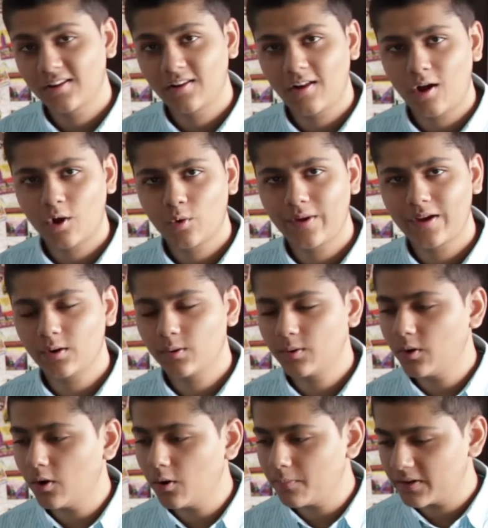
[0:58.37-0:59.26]
Still a long way
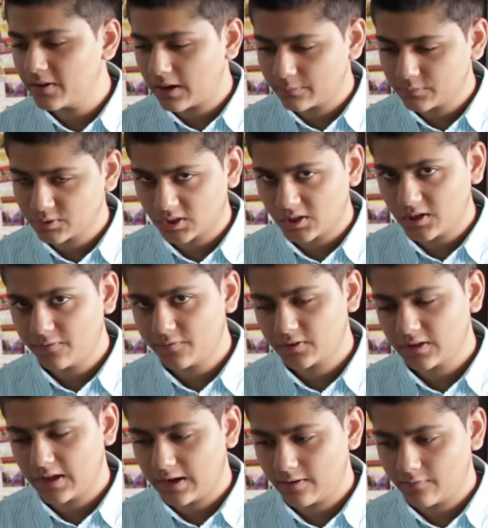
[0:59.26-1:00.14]
to go, but I'm sorry
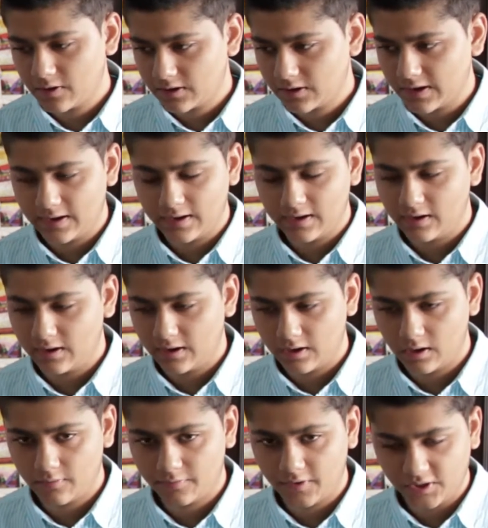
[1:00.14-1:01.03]
for that. We are getting
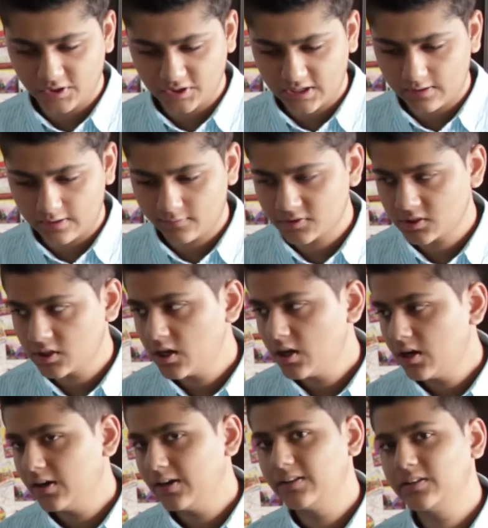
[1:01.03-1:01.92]
ahead of ourselves.
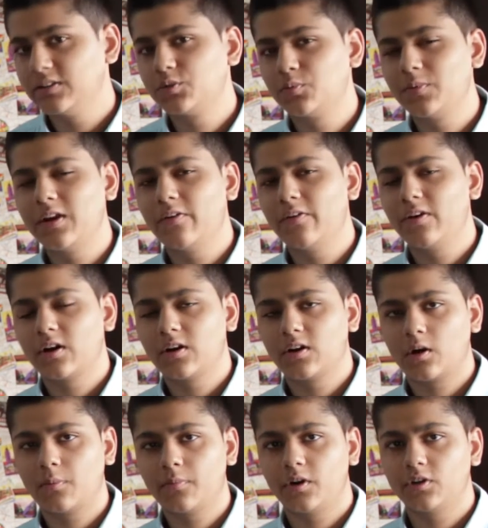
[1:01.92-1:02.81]
In this video, we're
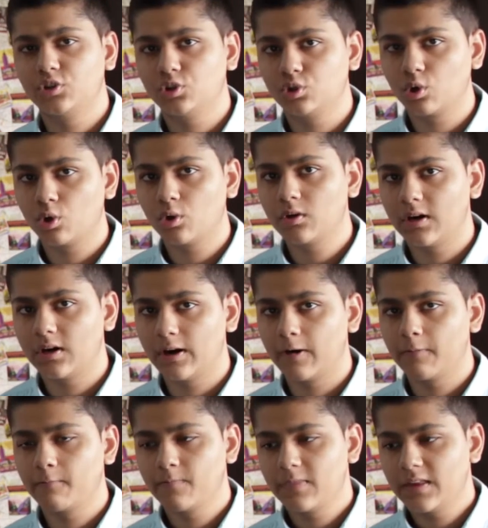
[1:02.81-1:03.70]
gonna talk about
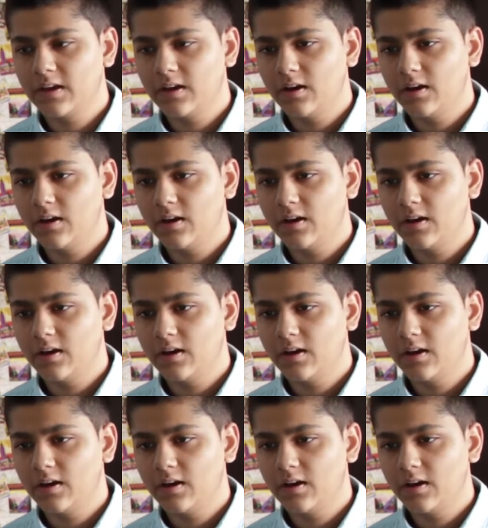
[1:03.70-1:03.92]
Xonar.